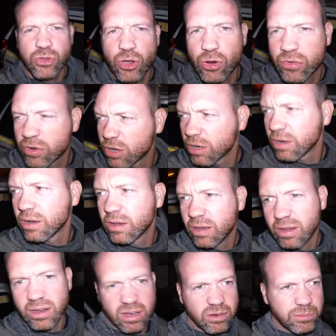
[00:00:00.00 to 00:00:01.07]
over.
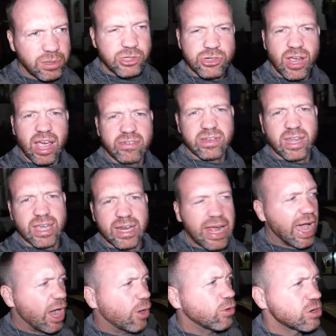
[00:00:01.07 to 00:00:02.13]
Been driving like an
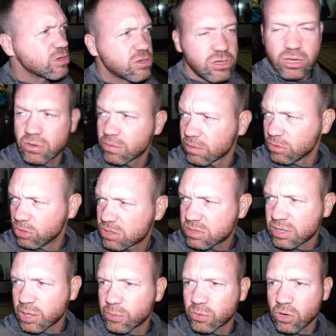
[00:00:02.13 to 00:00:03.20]
hour or so. Looks
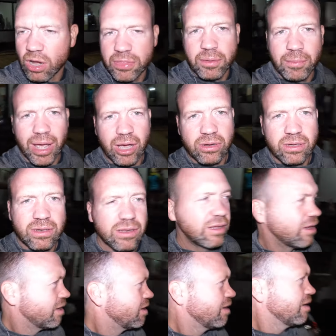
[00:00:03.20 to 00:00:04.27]
like we're on the mountain.
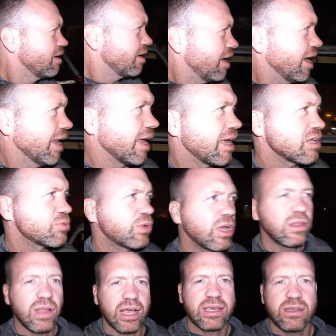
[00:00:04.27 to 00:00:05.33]
And I guess we got
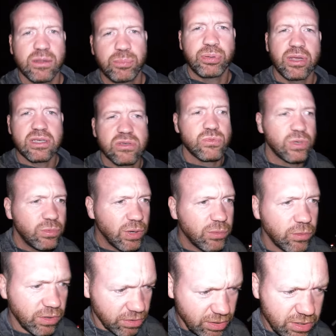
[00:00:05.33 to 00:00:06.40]
lucky. The place we went
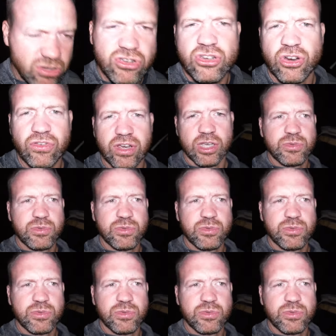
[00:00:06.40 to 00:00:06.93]
with is serving us